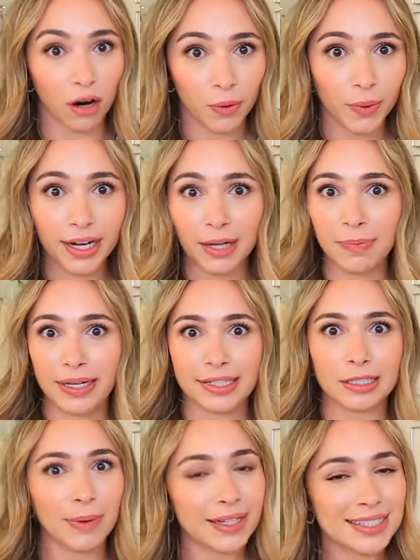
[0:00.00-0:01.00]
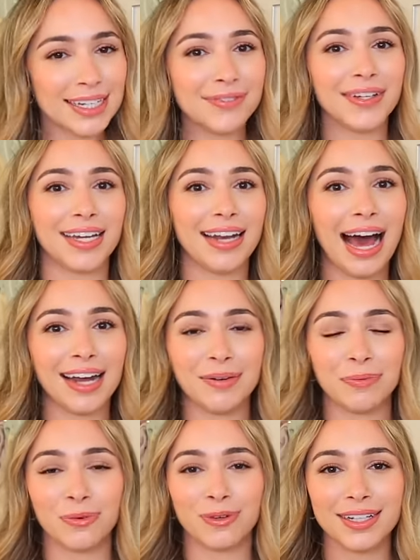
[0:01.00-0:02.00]
artwork can be expensive. It can add
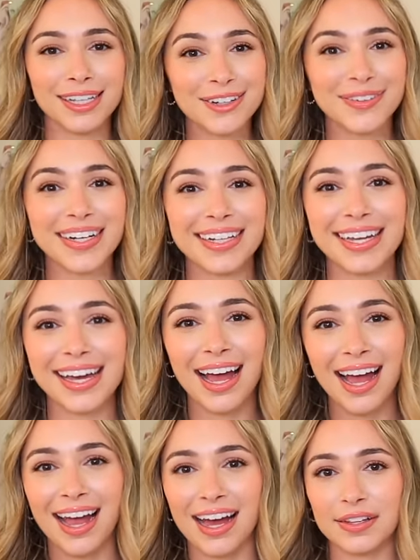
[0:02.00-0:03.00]
up really quickly.